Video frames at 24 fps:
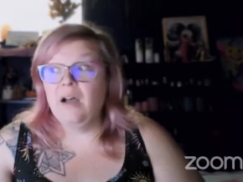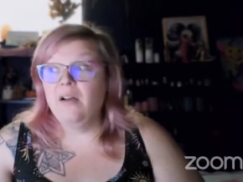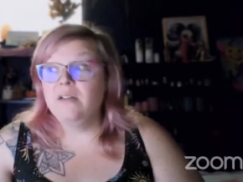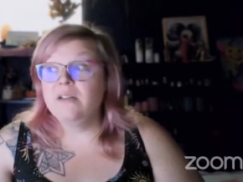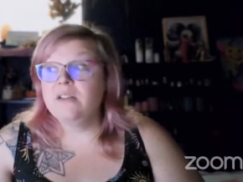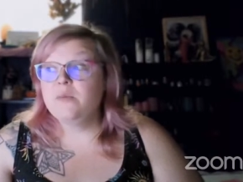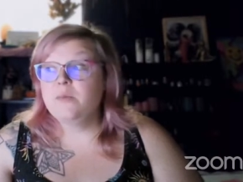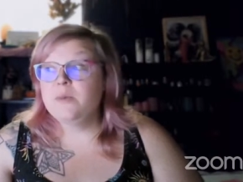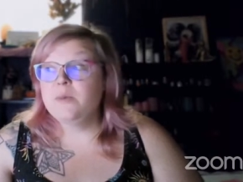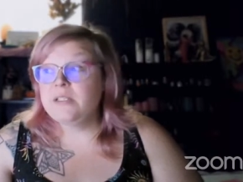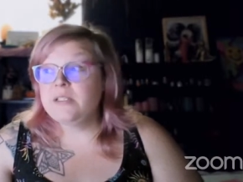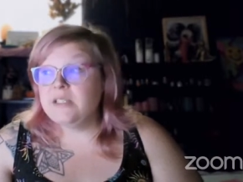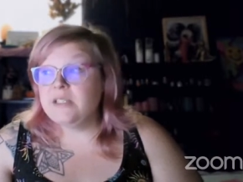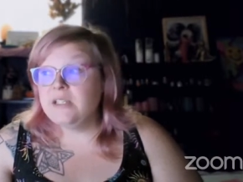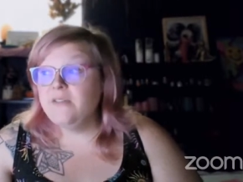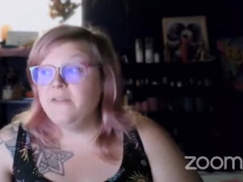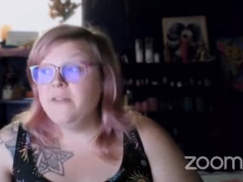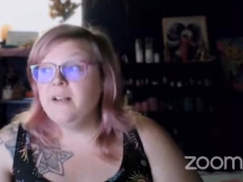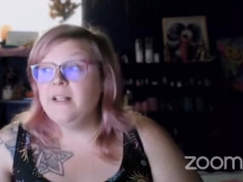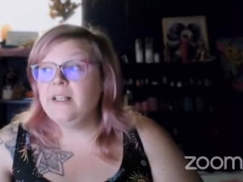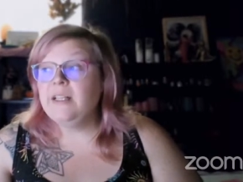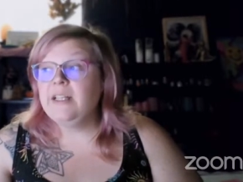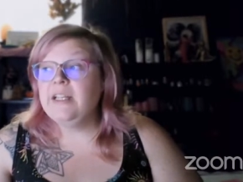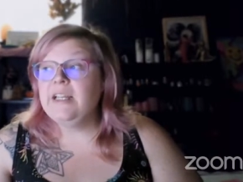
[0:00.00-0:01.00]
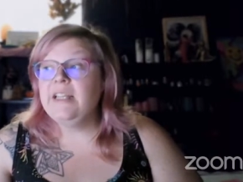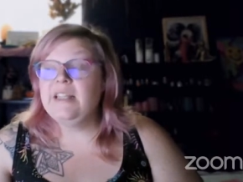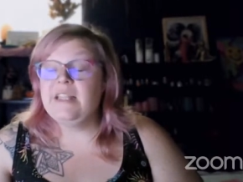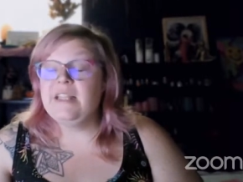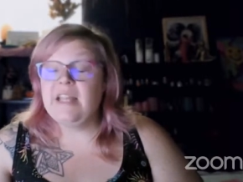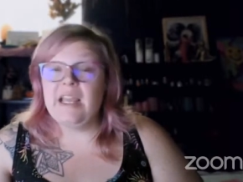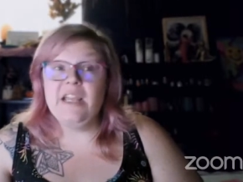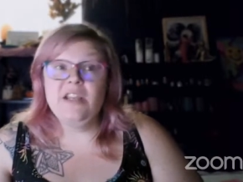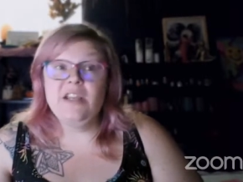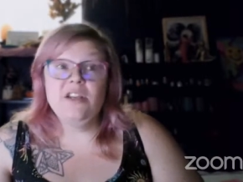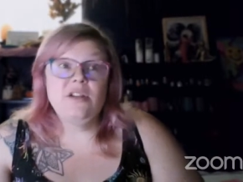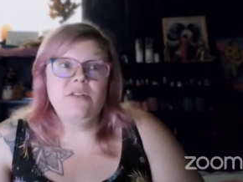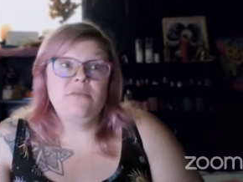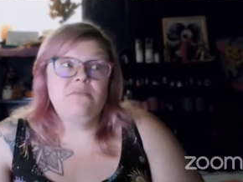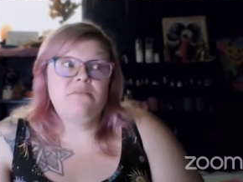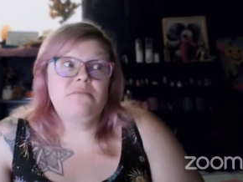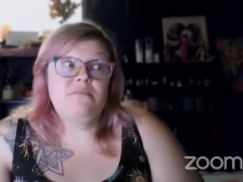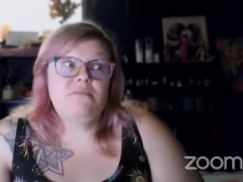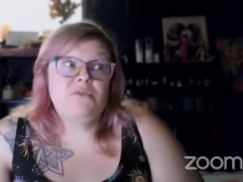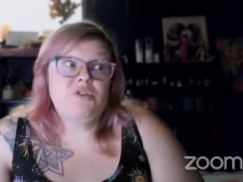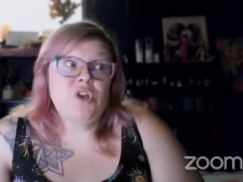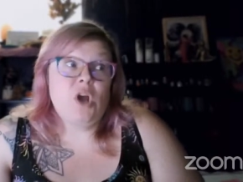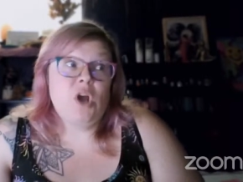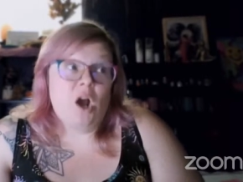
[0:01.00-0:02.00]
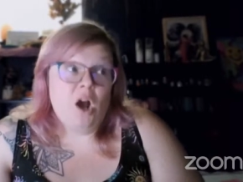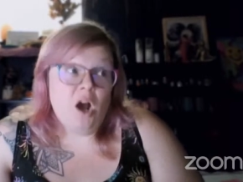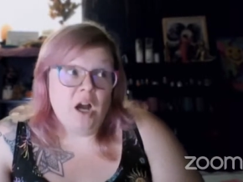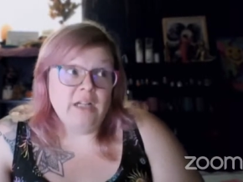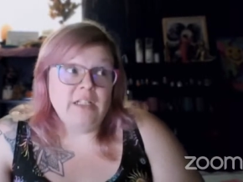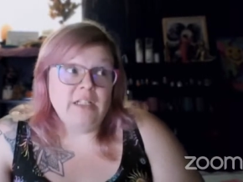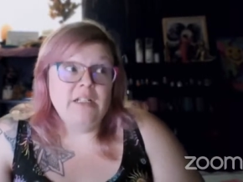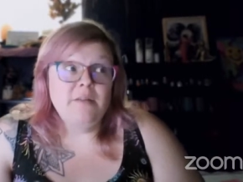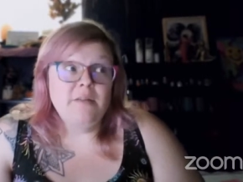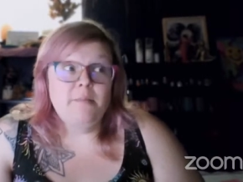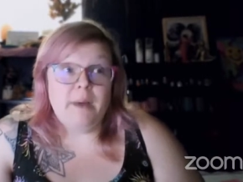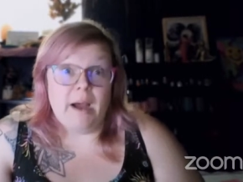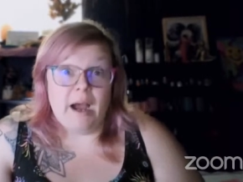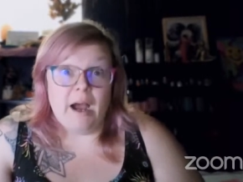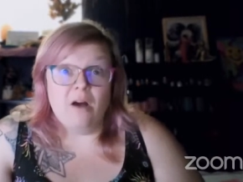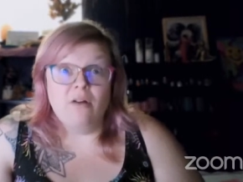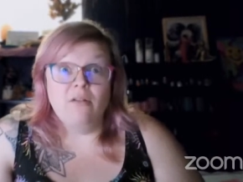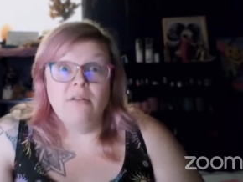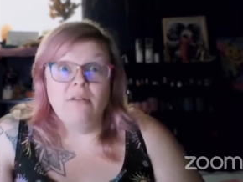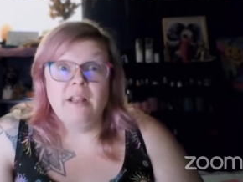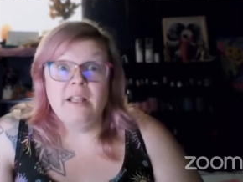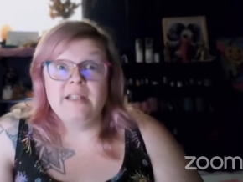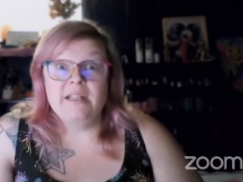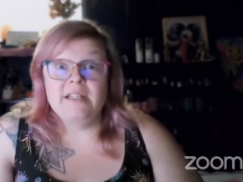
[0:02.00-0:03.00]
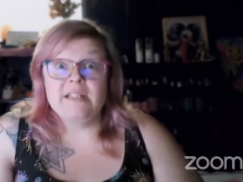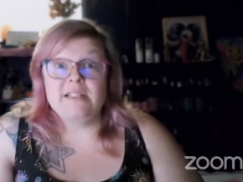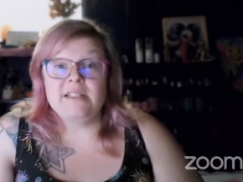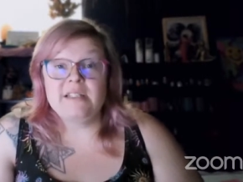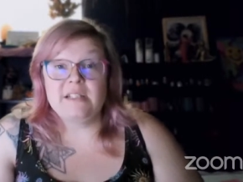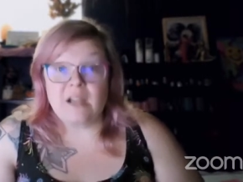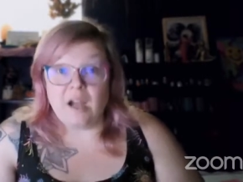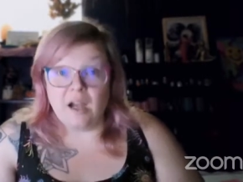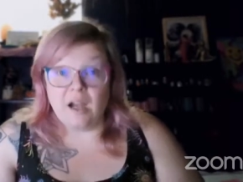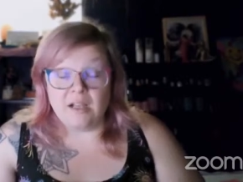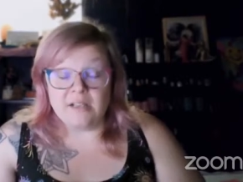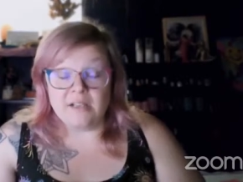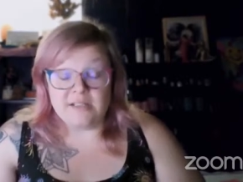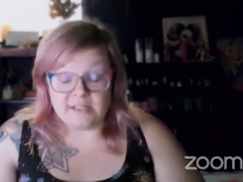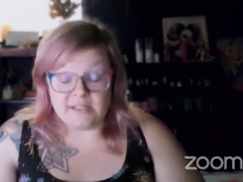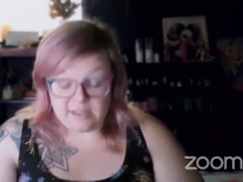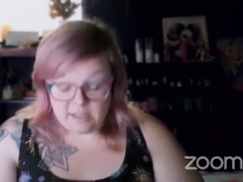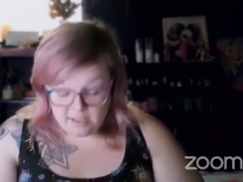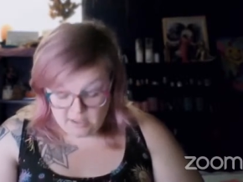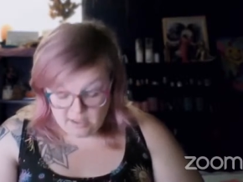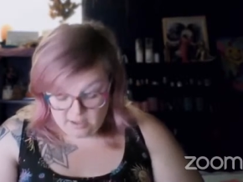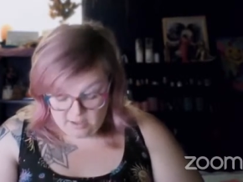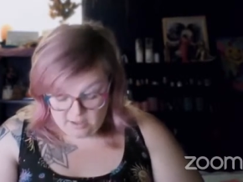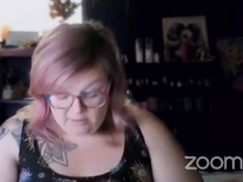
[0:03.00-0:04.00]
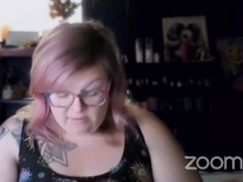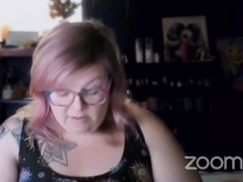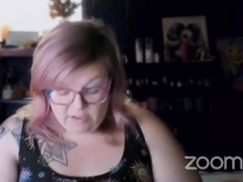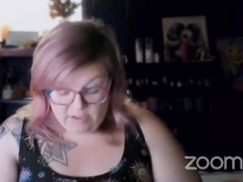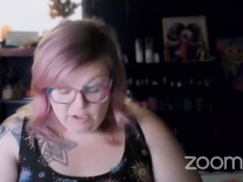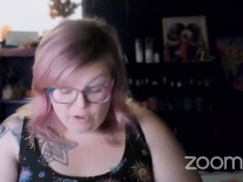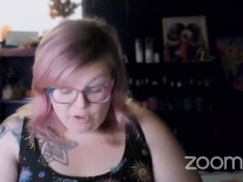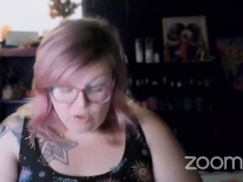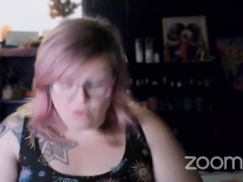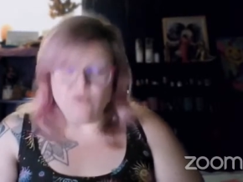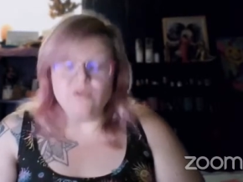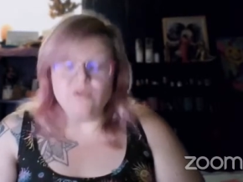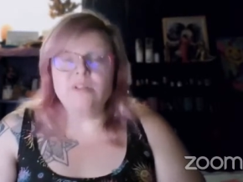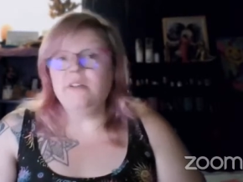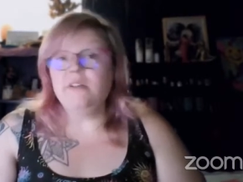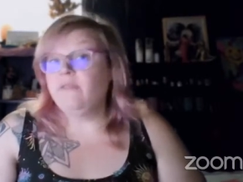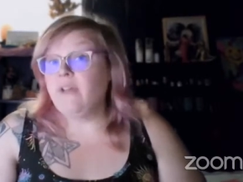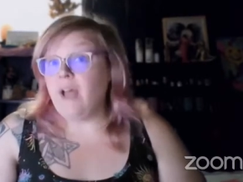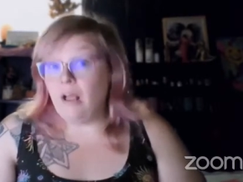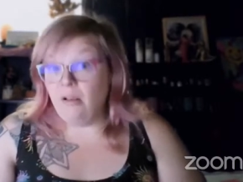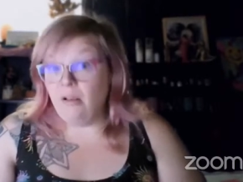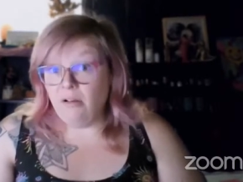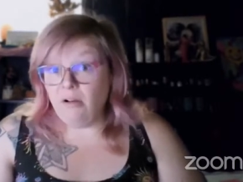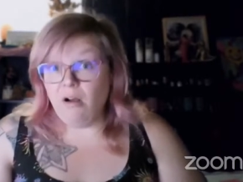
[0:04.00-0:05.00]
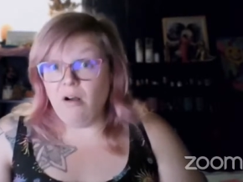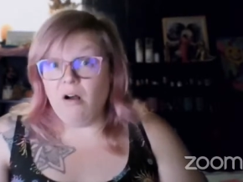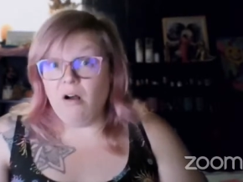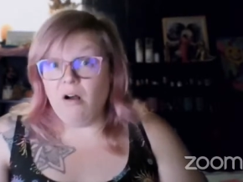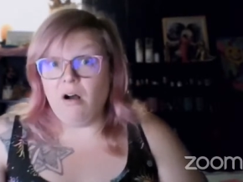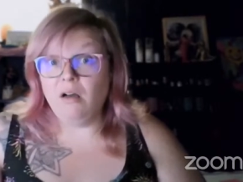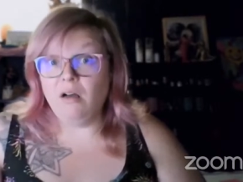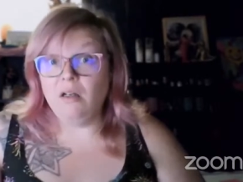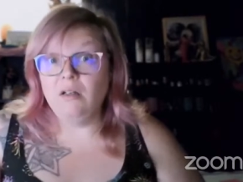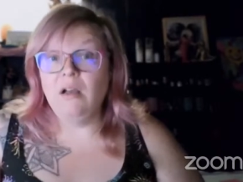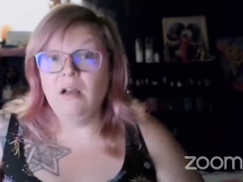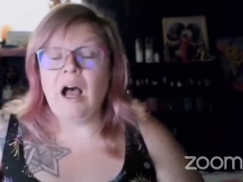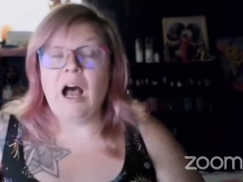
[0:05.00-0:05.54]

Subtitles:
Specifically, they talked about and discussed the use of alcohol.